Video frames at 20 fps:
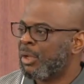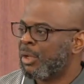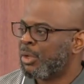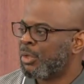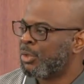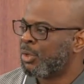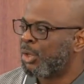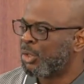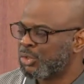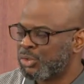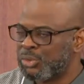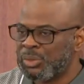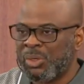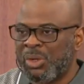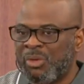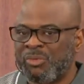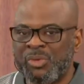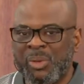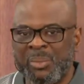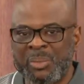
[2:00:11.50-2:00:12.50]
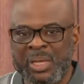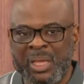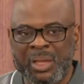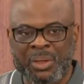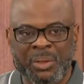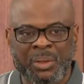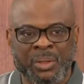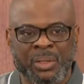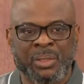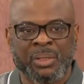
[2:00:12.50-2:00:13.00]
not too long from
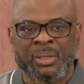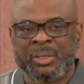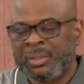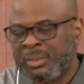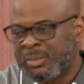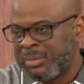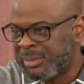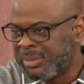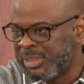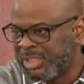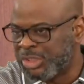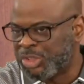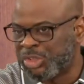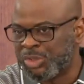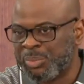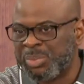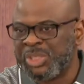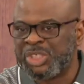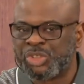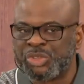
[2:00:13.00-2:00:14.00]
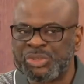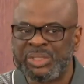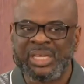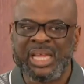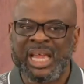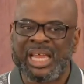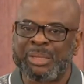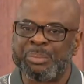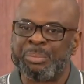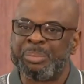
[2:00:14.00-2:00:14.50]
now, this should be
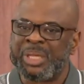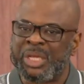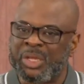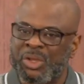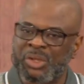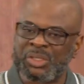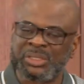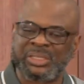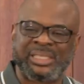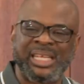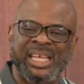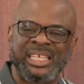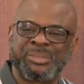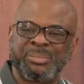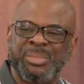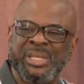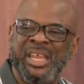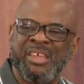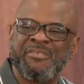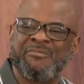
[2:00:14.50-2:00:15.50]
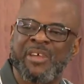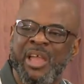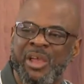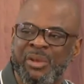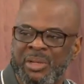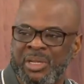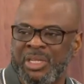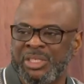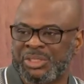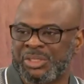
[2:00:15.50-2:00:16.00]
triggered because there has been a
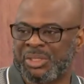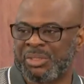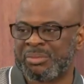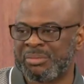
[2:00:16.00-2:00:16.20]
violation.